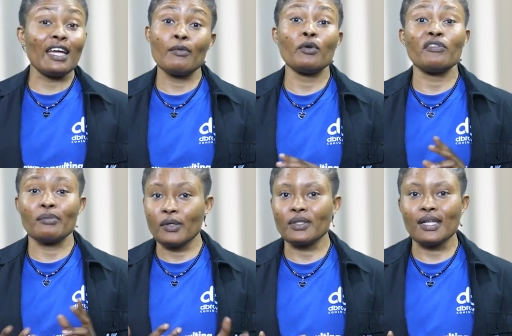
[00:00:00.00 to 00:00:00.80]
came away
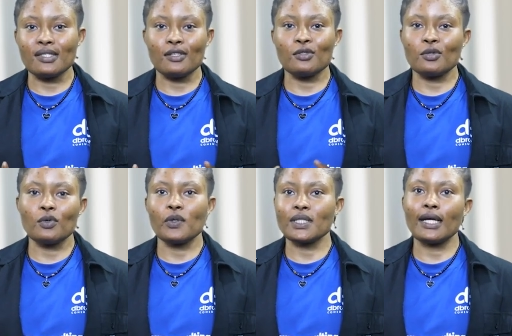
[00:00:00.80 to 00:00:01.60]
from Delta State,
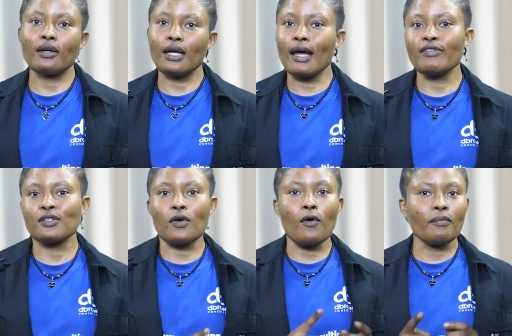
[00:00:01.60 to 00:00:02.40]
so like having
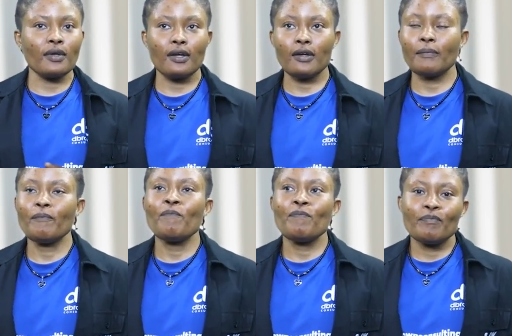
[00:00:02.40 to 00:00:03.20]
to come here.
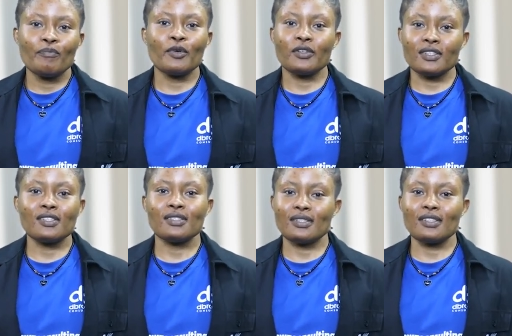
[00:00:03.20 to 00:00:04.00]
But
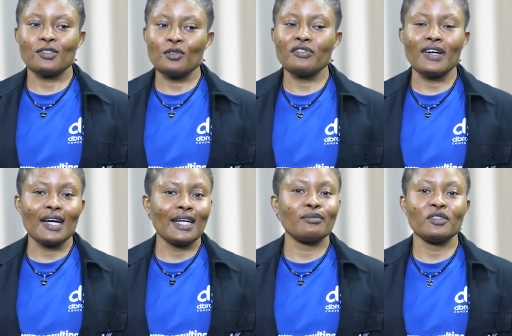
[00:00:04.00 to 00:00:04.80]
so
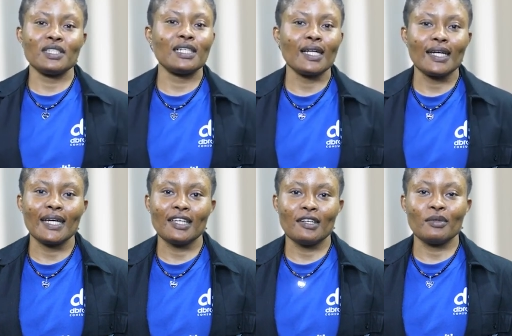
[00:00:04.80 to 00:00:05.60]
far, I'm really glad
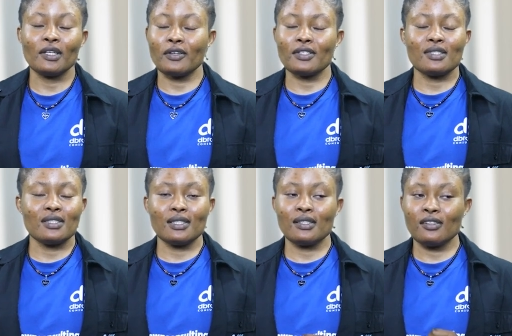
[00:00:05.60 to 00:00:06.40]
I came here because
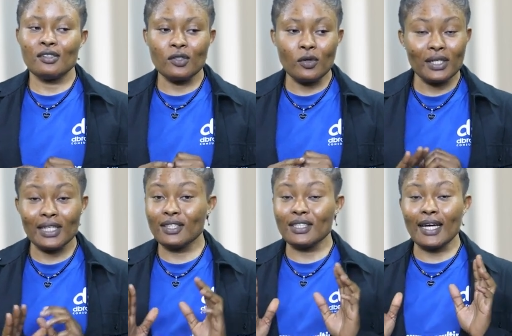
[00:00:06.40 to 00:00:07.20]
the
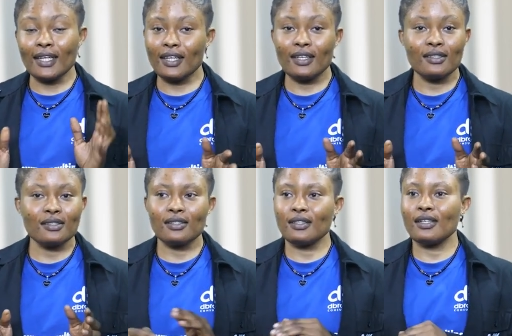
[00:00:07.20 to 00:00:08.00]
knowledge I
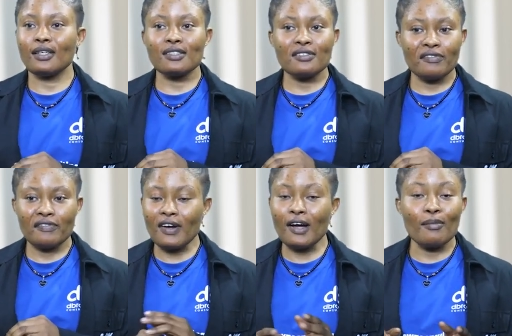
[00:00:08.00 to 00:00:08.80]
gained is
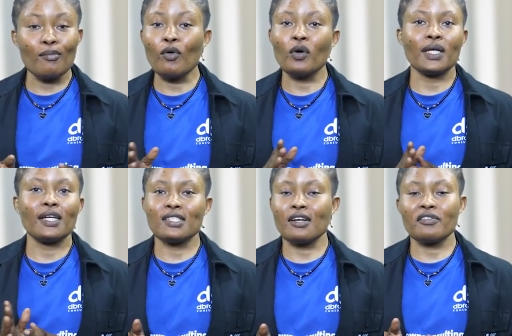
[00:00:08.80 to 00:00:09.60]
far more than
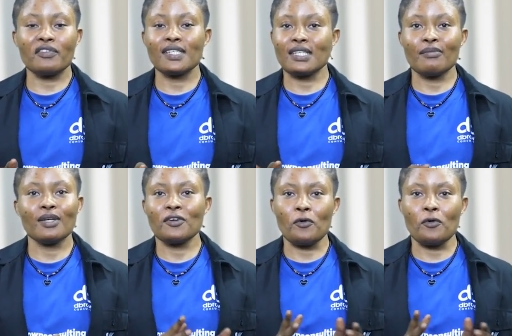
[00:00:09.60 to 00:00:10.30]
the sacrifice I made